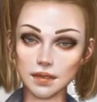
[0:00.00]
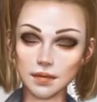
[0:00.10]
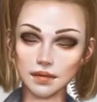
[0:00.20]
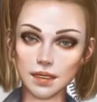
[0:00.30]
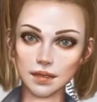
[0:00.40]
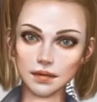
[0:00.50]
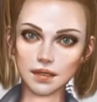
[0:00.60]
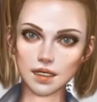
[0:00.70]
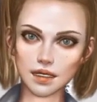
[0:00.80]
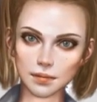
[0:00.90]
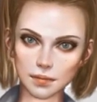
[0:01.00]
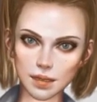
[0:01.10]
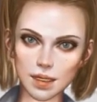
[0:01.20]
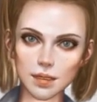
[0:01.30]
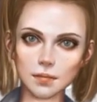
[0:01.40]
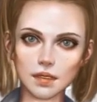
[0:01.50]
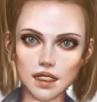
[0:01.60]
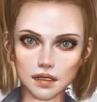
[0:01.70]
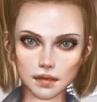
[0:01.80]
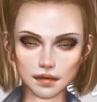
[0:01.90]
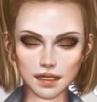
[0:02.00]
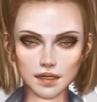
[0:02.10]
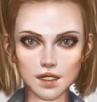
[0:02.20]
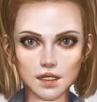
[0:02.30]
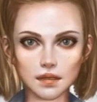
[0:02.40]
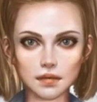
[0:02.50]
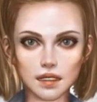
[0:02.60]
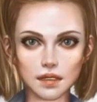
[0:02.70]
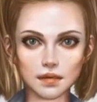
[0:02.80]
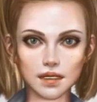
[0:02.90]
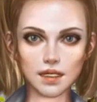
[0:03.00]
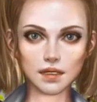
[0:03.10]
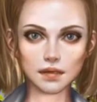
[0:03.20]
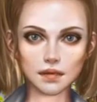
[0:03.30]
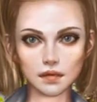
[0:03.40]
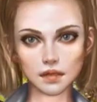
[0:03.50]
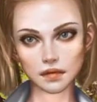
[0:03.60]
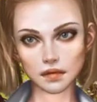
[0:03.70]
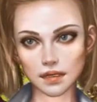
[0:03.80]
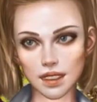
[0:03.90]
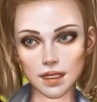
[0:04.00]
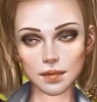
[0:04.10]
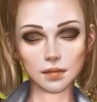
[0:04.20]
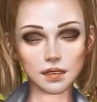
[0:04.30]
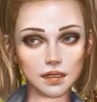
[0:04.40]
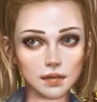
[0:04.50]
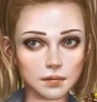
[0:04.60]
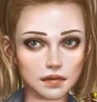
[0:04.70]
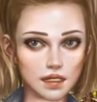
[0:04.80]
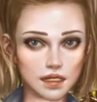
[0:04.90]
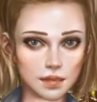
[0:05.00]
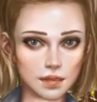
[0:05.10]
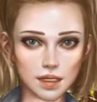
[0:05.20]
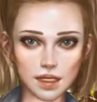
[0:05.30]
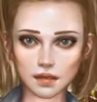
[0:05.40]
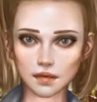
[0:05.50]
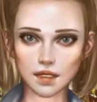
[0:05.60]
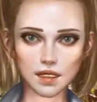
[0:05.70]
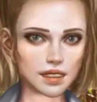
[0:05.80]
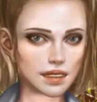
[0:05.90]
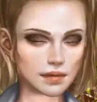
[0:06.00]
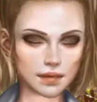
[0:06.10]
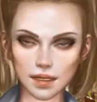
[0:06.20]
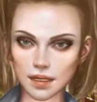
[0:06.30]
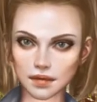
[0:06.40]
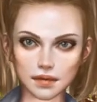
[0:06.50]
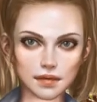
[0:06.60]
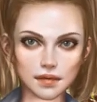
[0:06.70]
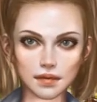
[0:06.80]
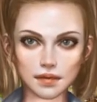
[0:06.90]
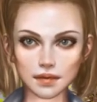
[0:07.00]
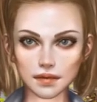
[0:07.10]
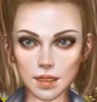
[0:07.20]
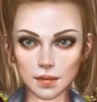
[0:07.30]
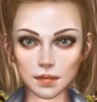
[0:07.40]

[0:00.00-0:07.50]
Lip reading: in the former Labour Party headquarters, Safestay is a 5-minute walk from Elephant Castle train station and shopping centre. Free